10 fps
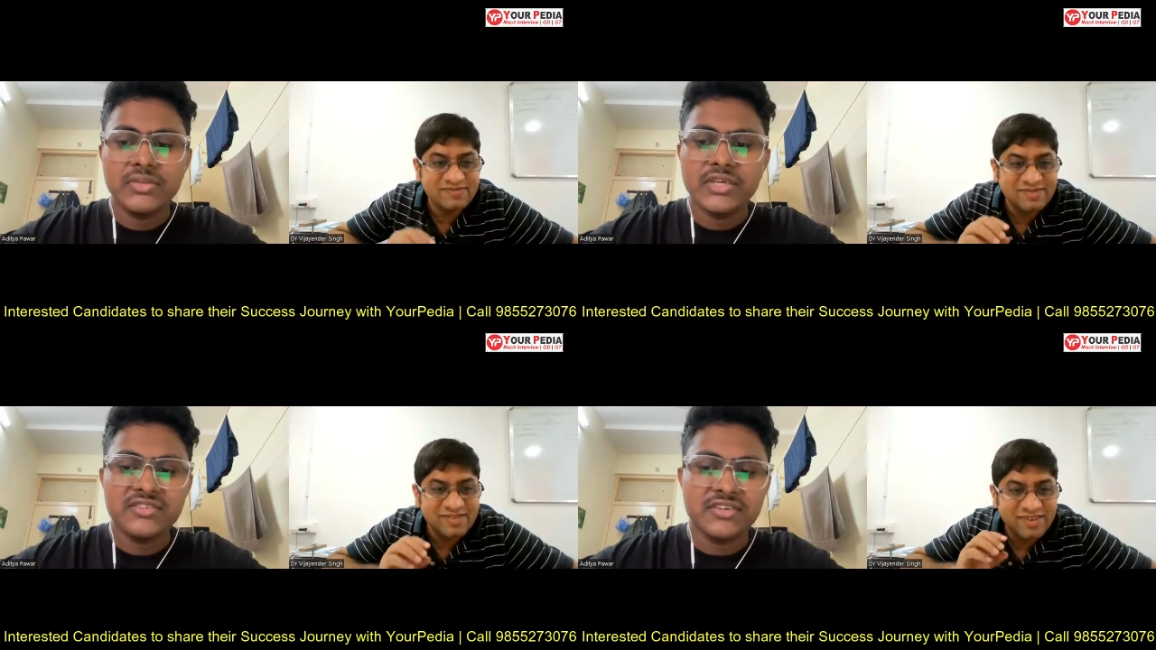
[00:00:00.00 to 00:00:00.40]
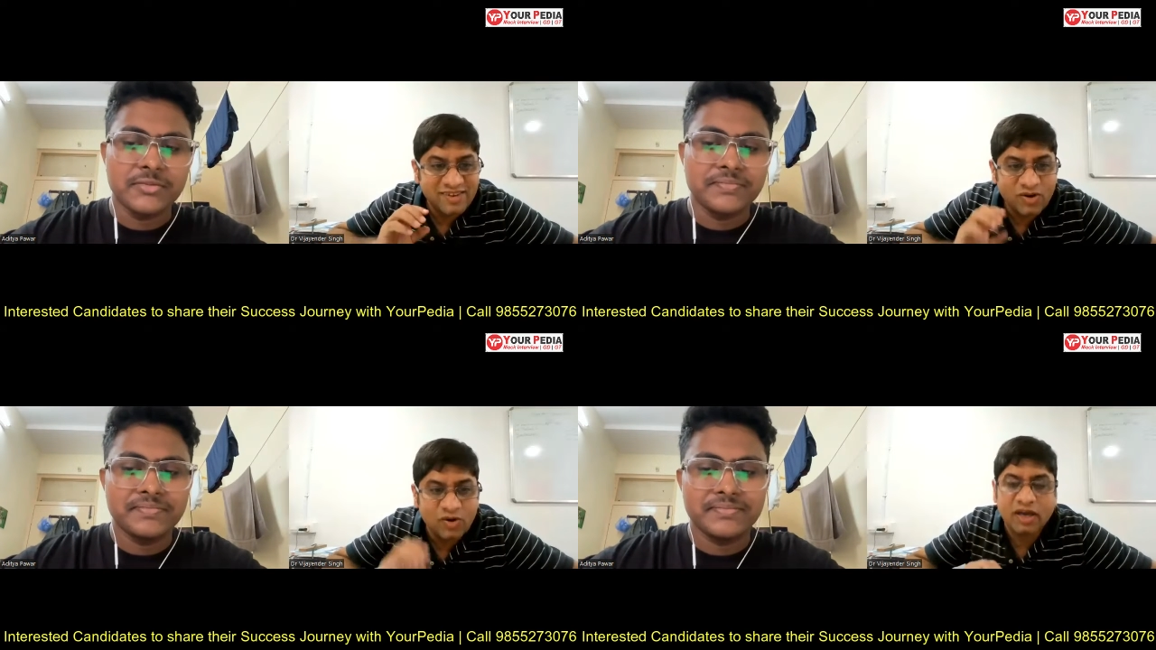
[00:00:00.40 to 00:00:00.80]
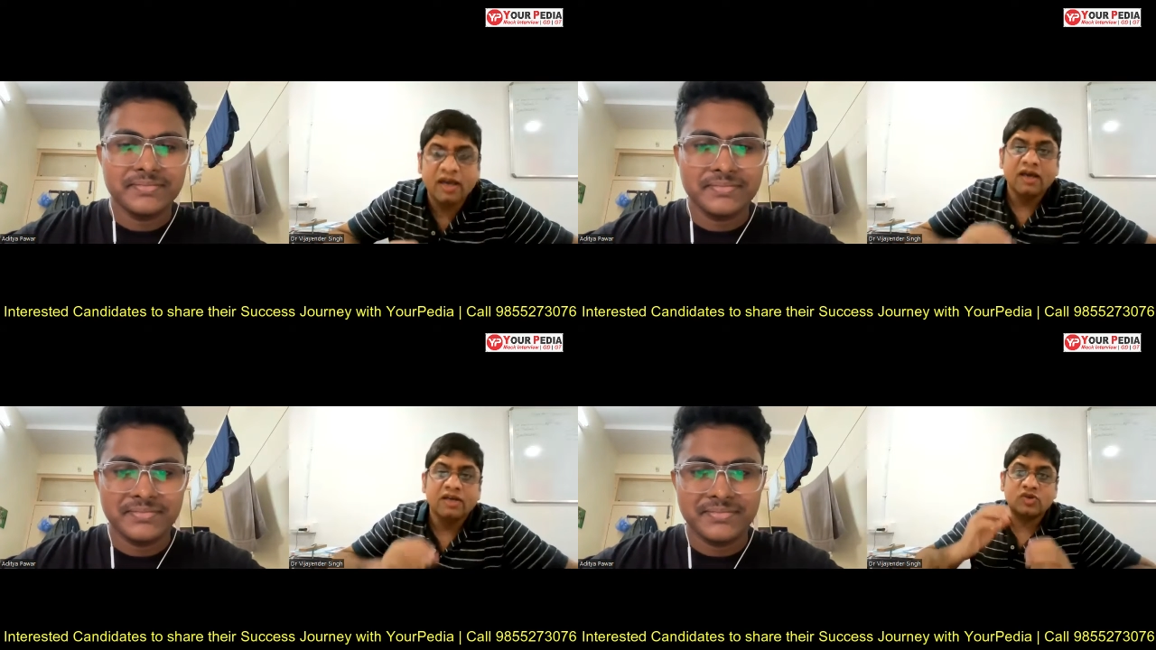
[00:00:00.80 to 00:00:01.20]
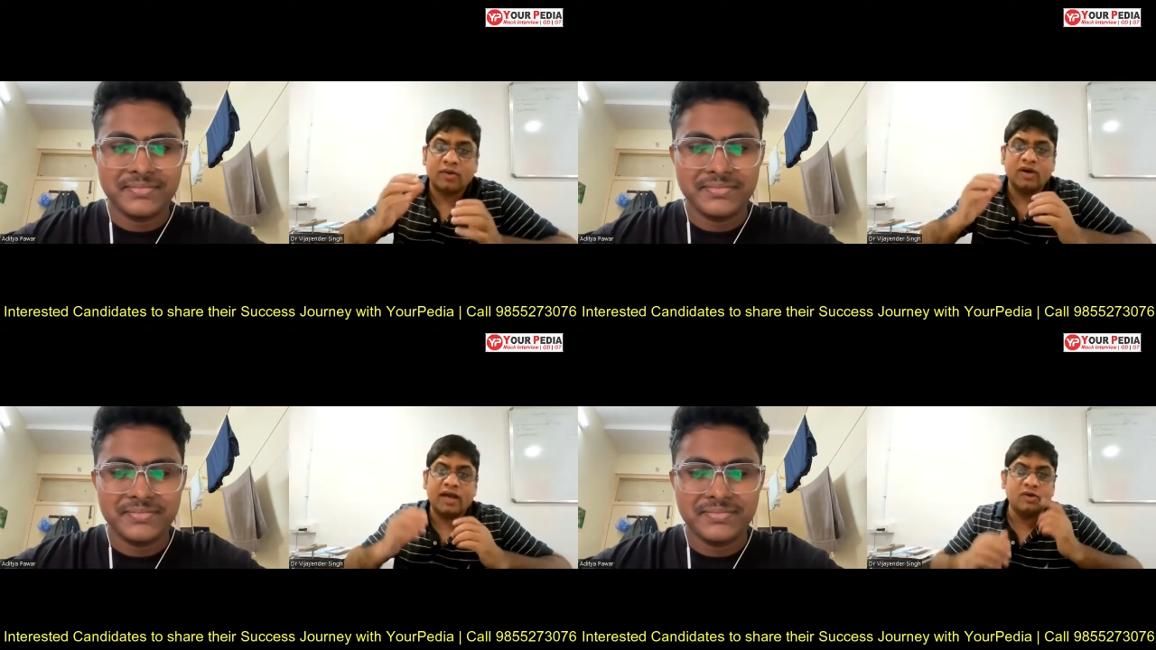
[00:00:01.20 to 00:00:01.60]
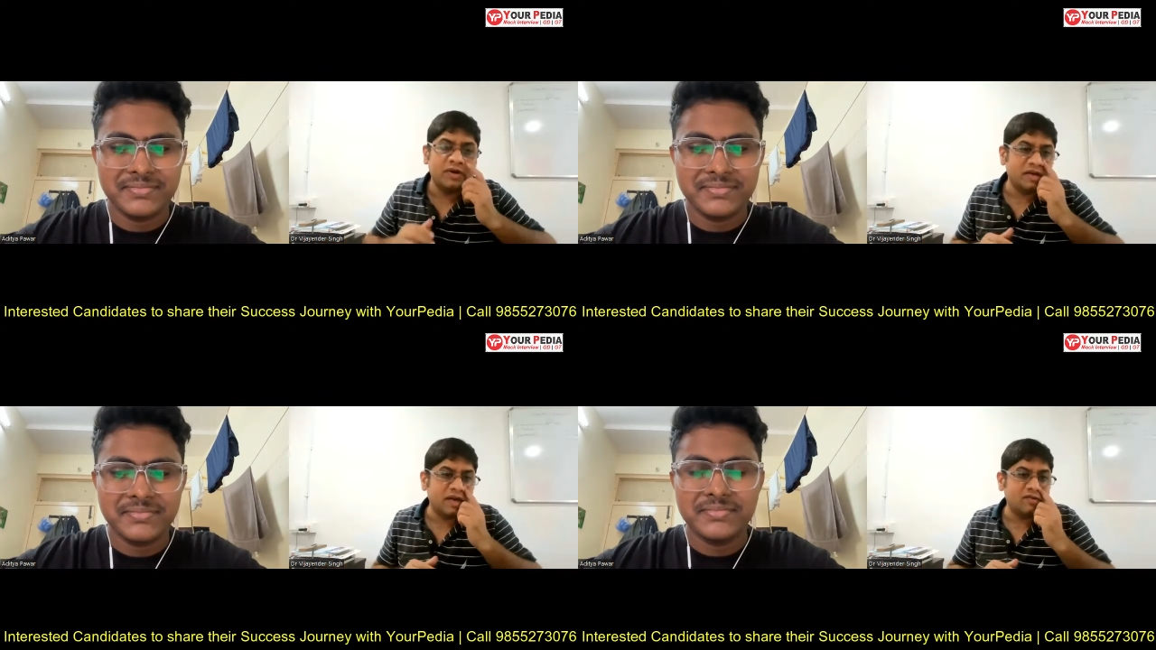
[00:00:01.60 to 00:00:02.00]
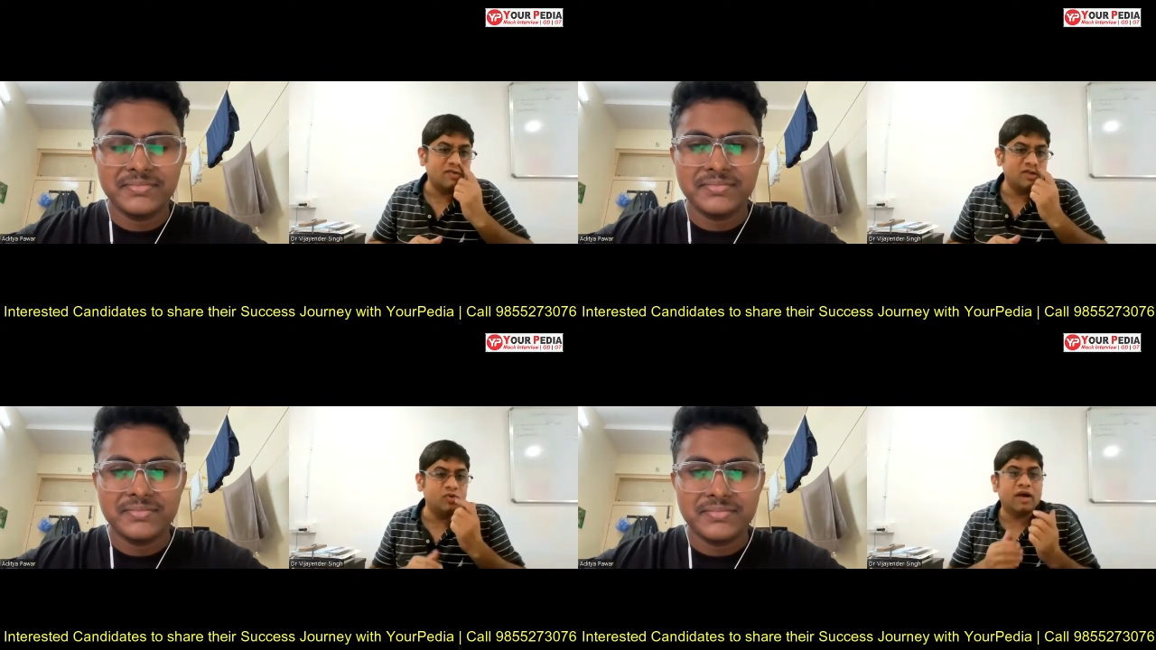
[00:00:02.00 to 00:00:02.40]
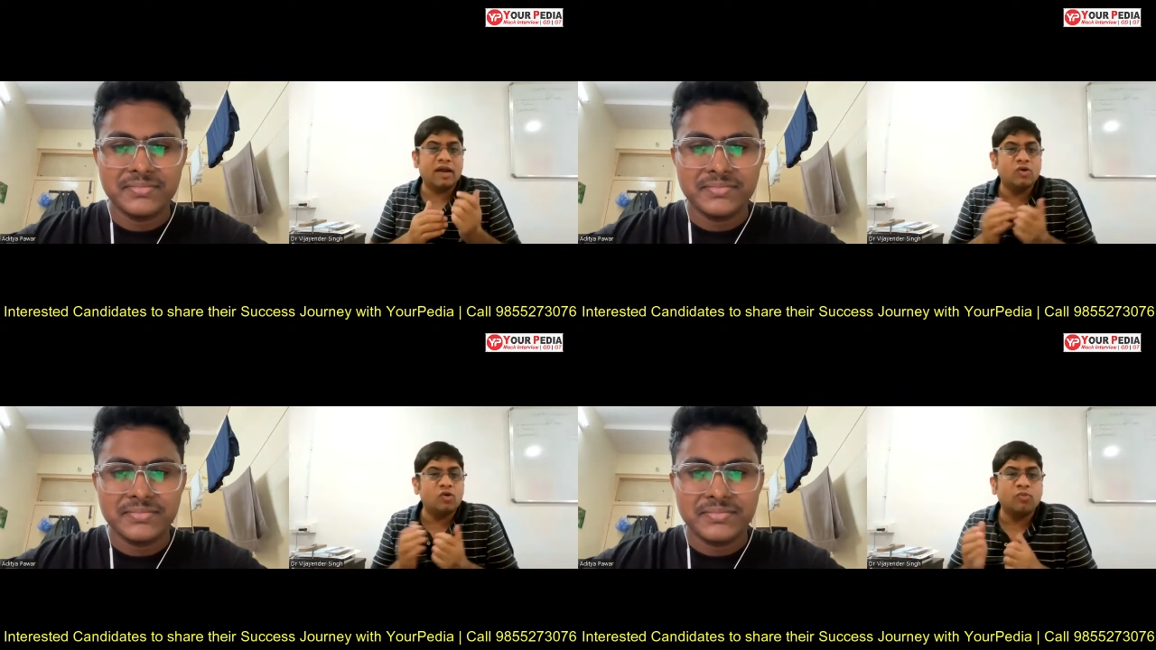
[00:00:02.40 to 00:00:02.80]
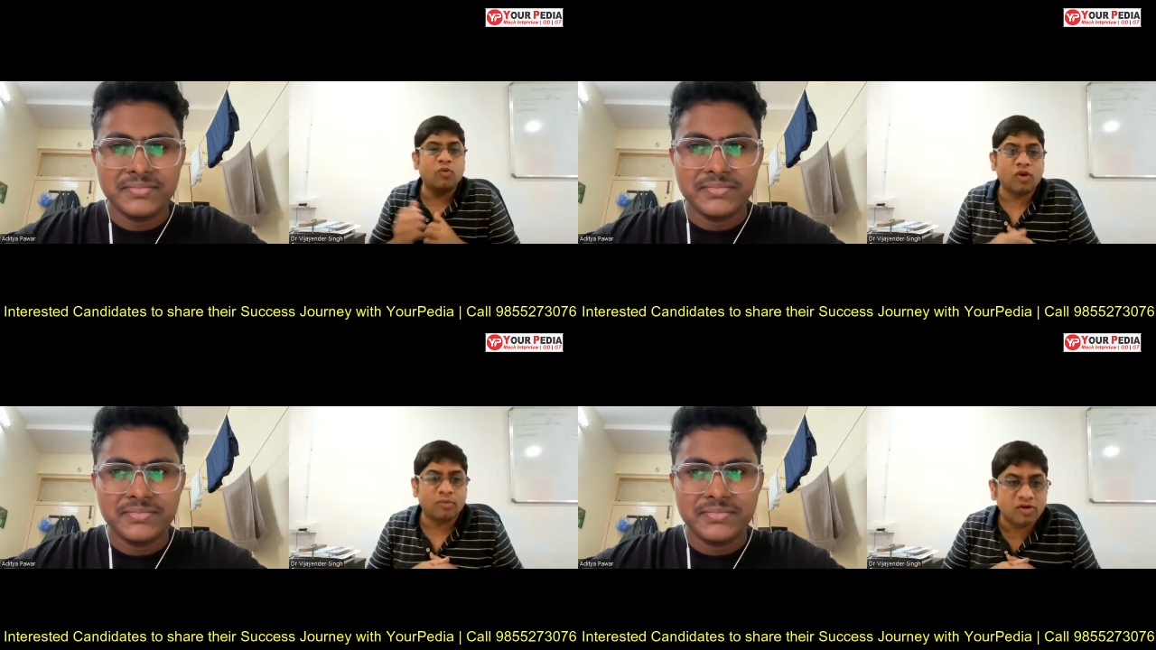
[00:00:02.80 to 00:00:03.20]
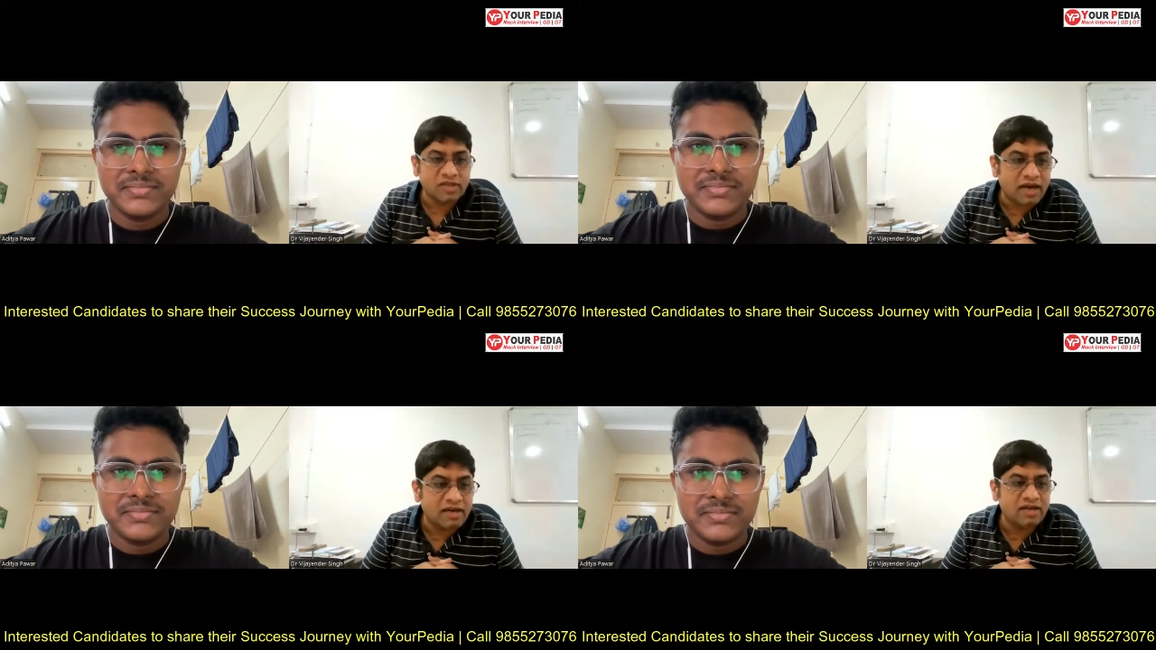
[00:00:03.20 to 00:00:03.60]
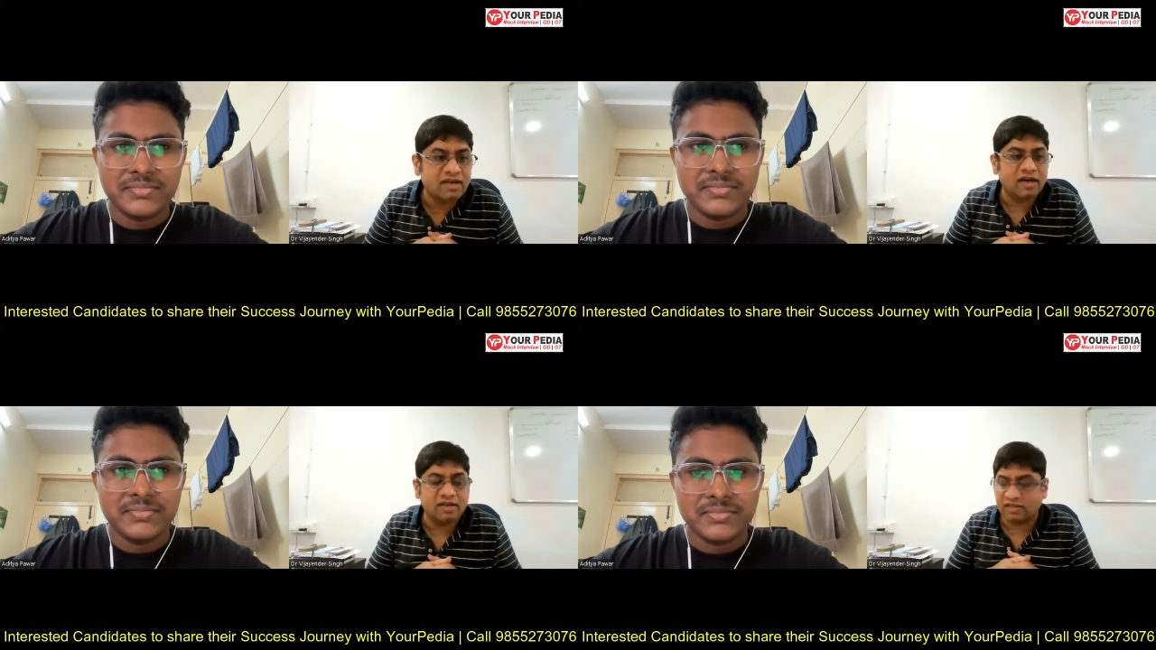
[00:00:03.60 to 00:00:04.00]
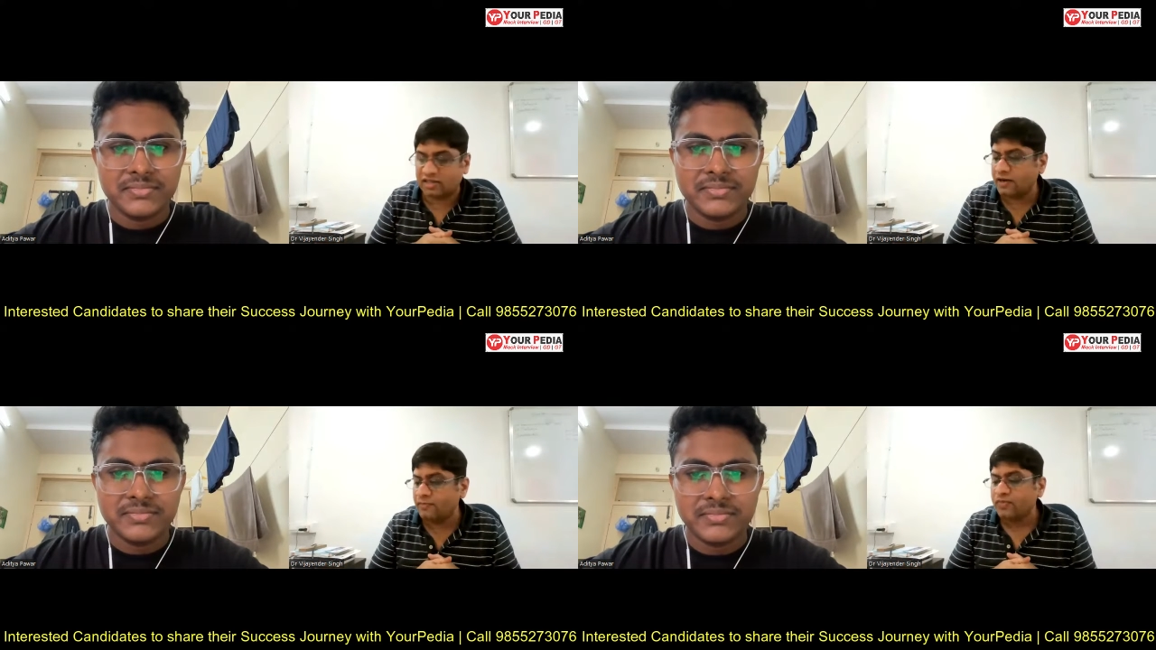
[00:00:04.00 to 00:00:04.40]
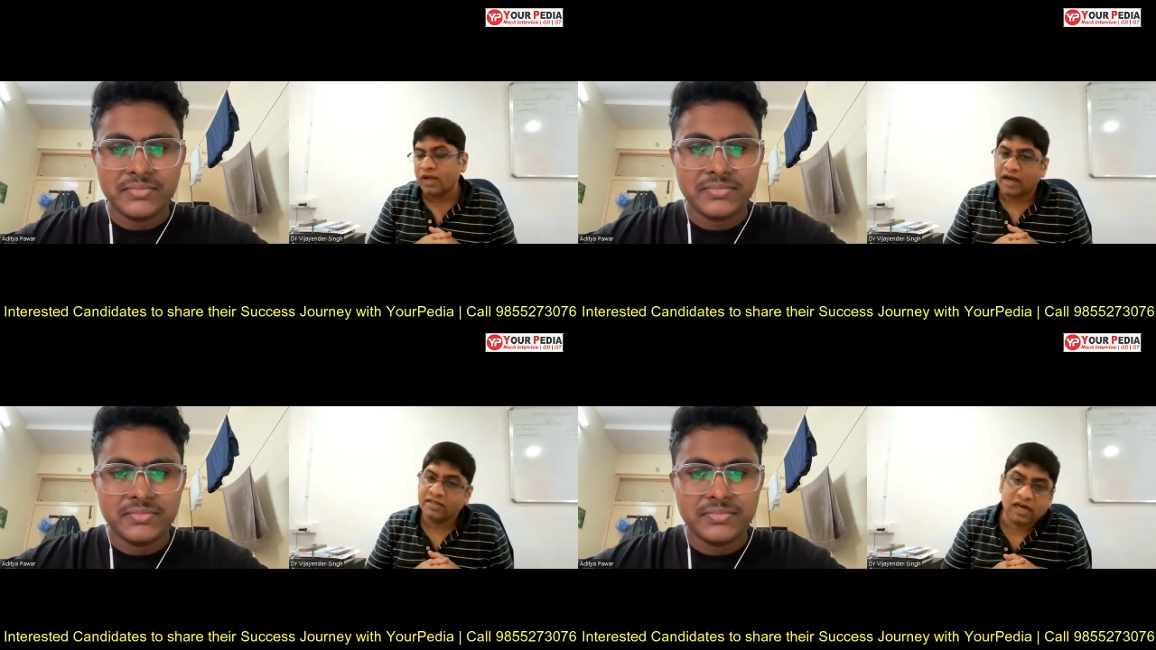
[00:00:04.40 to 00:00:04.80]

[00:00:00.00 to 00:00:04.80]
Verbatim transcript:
Speaker 1: Yes, sir. Okay, so I would like to interact with you and know more about that, Aditya.